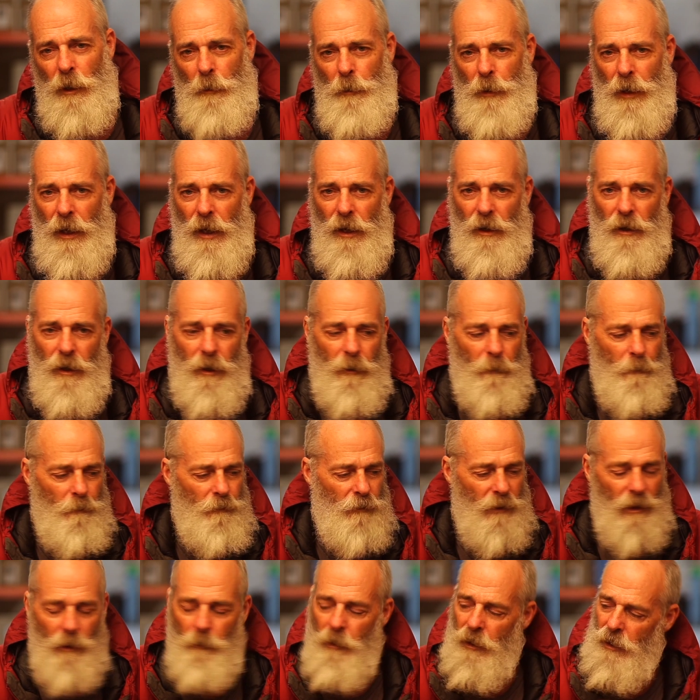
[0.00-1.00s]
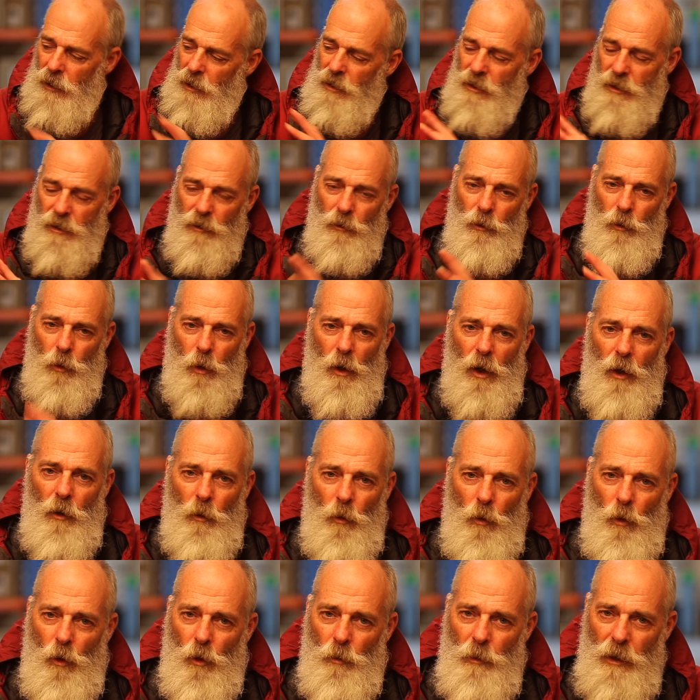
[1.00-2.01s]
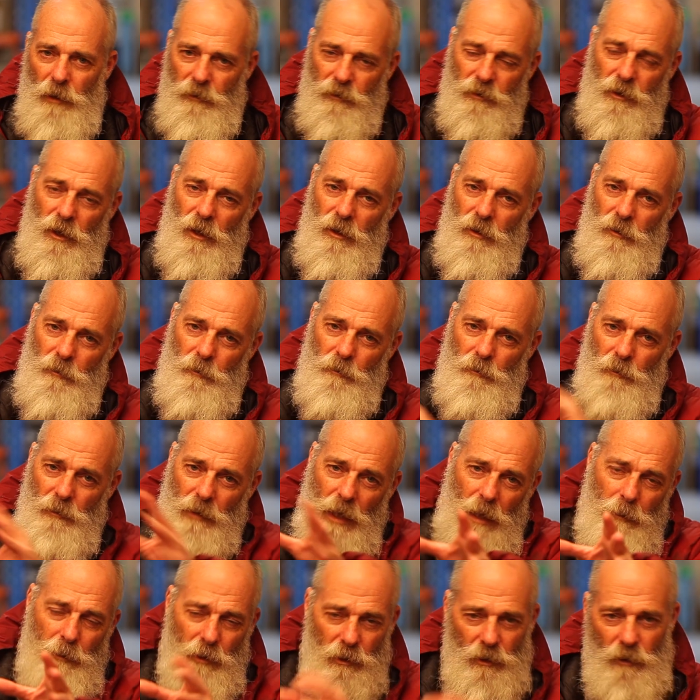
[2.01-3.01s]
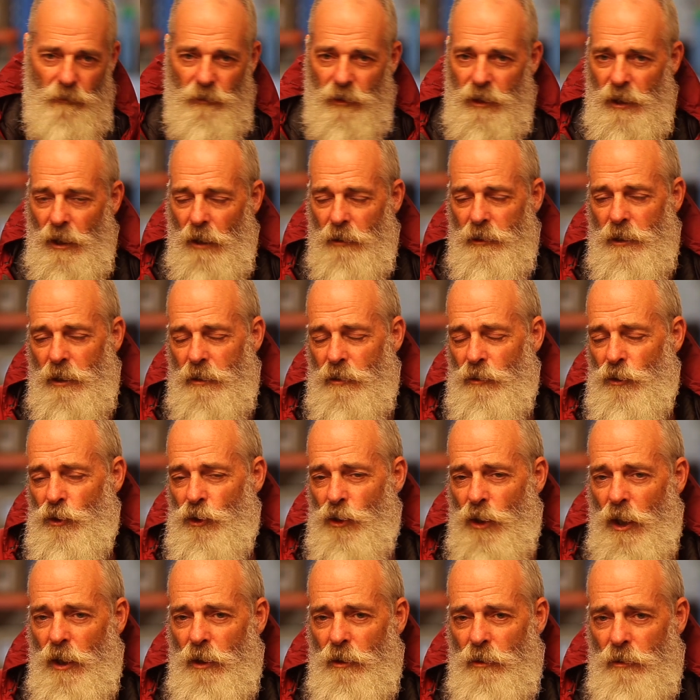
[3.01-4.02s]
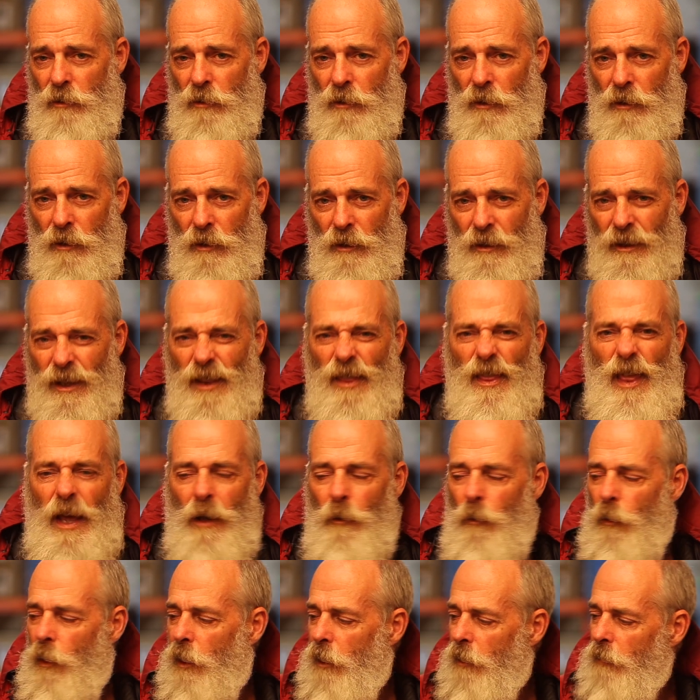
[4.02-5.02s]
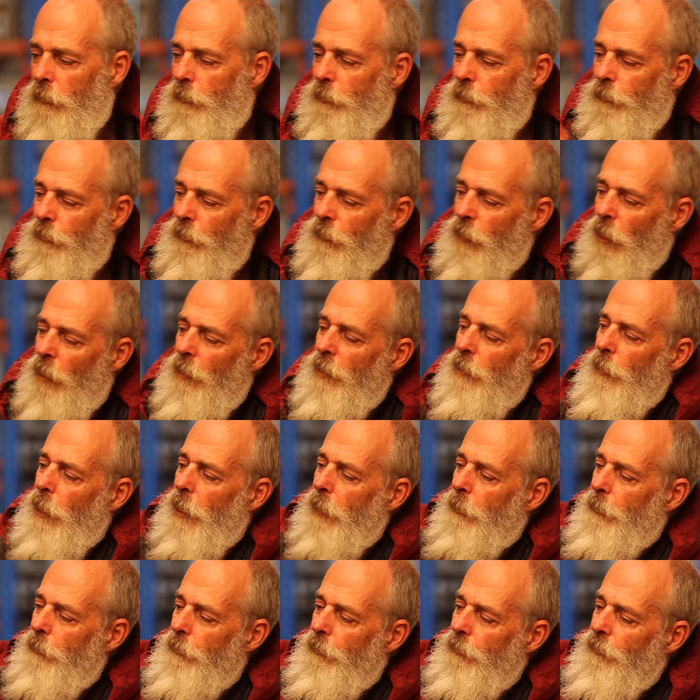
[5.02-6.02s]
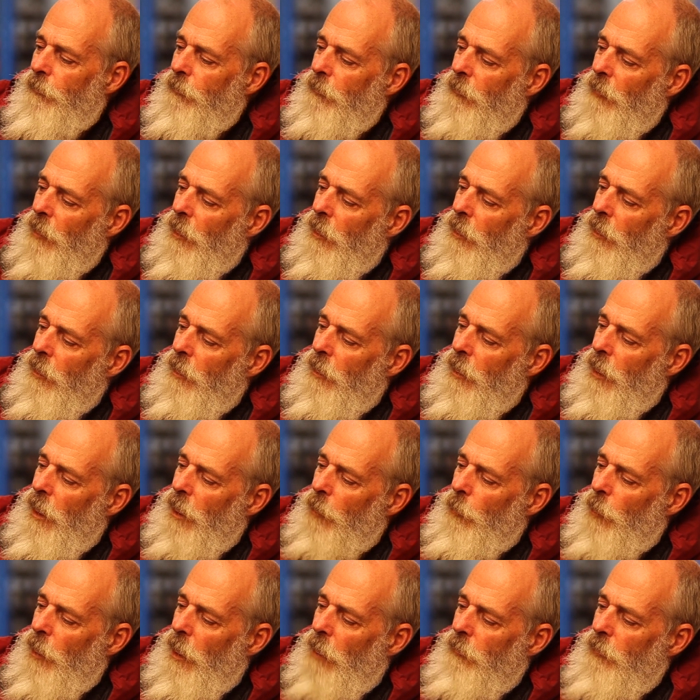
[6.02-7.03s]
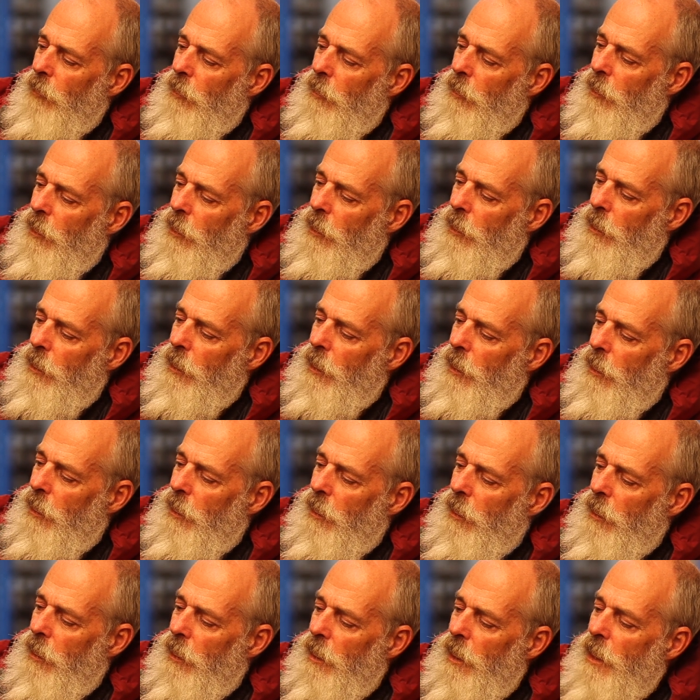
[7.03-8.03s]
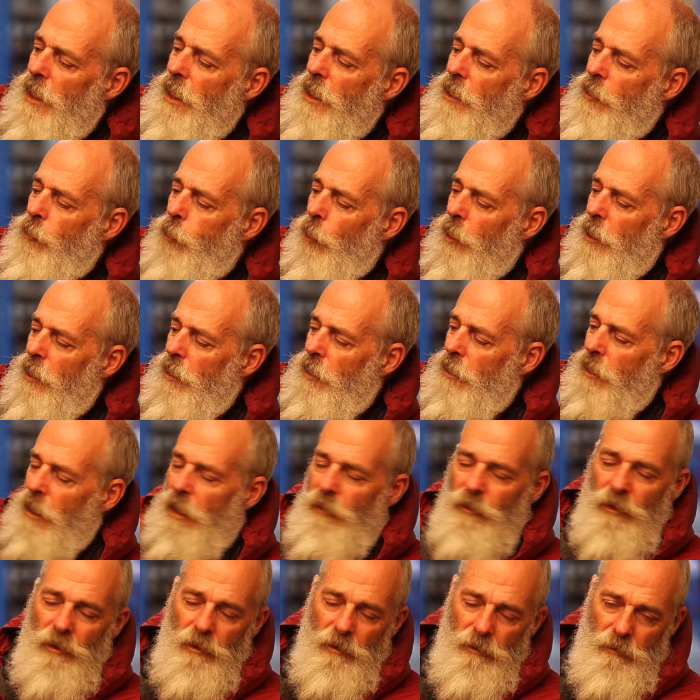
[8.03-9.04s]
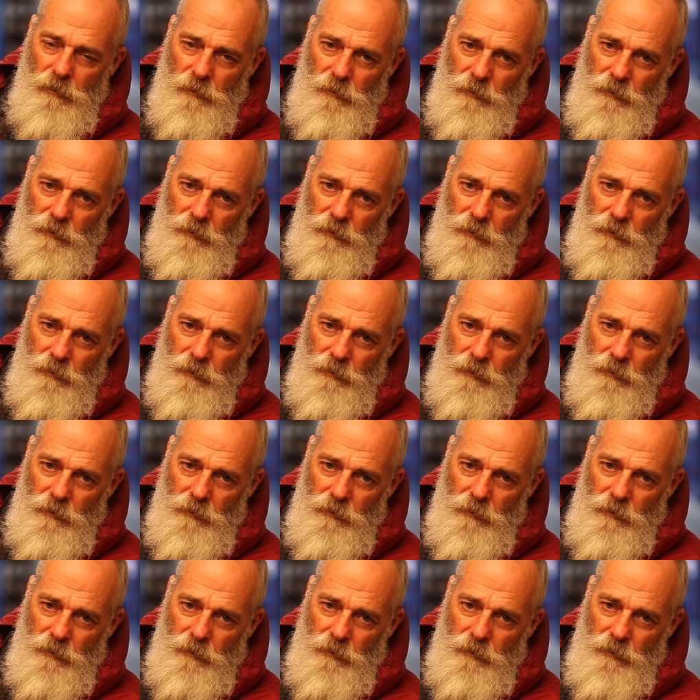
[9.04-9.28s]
of power, but it's still quite warm, even though maybe on the video it doesn't show that well. So anyway, here we have it, the E27